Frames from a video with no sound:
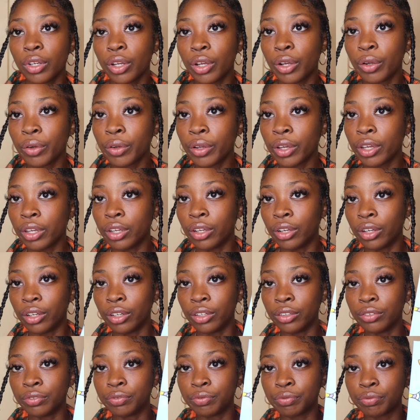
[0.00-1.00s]
Okay,
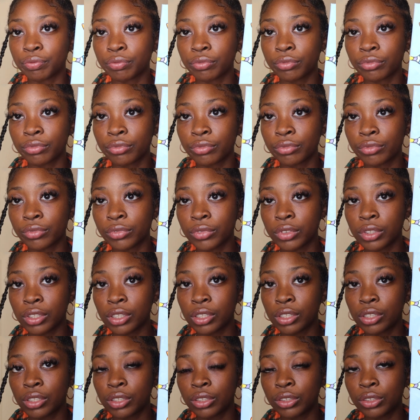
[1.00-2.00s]
y'all.
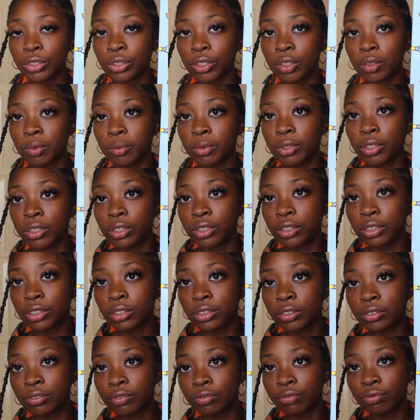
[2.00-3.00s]
So I'm
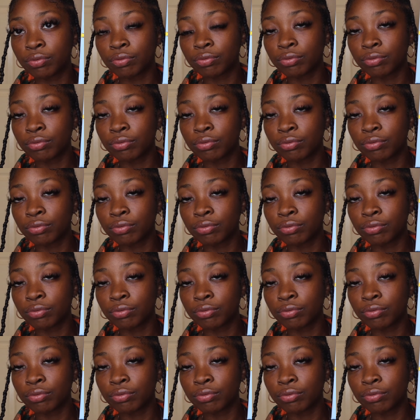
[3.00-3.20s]
done